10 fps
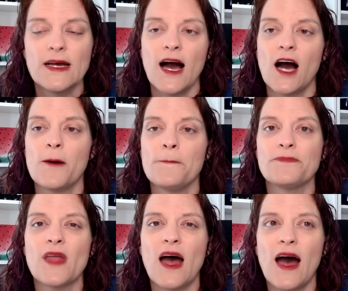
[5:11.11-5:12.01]

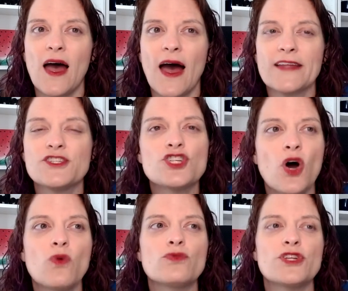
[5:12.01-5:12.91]
I
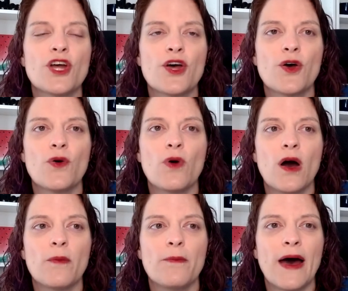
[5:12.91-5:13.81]
don't know
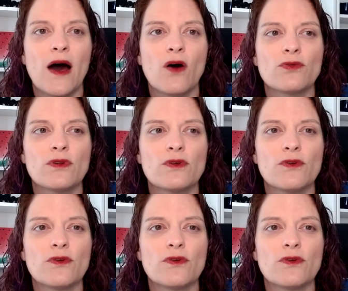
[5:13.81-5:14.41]
about